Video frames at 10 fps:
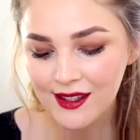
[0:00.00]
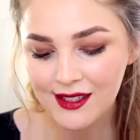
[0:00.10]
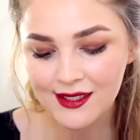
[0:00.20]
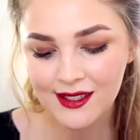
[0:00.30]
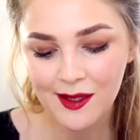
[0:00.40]

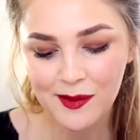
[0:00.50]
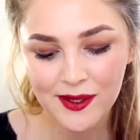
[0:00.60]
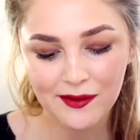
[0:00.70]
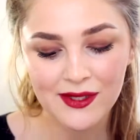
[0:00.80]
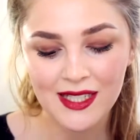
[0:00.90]
this
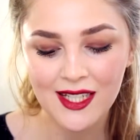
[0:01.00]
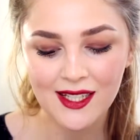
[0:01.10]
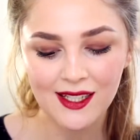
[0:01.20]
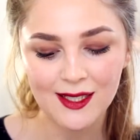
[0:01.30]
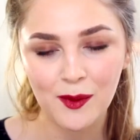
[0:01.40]
lipstick from
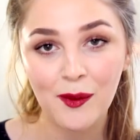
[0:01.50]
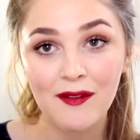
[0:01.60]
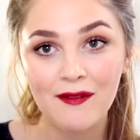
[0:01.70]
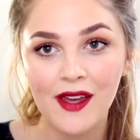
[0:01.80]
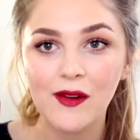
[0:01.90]
Sleek is one of
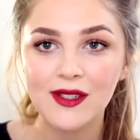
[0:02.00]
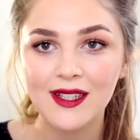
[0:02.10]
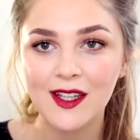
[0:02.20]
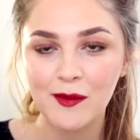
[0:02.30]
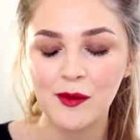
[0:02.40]
my
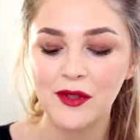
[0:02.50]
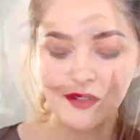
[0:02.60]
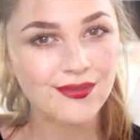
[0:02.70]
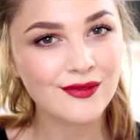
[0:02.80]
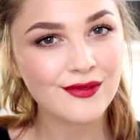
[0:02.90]
favourites at the moment.
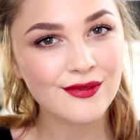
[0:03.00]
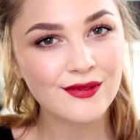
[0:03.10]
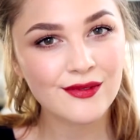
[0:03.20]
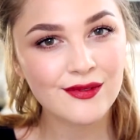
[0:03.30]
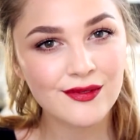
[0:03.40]
I really
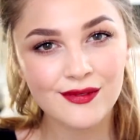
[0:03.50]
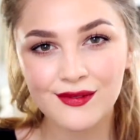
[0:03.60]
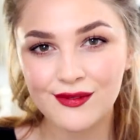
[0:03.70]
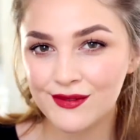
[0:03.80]
love it.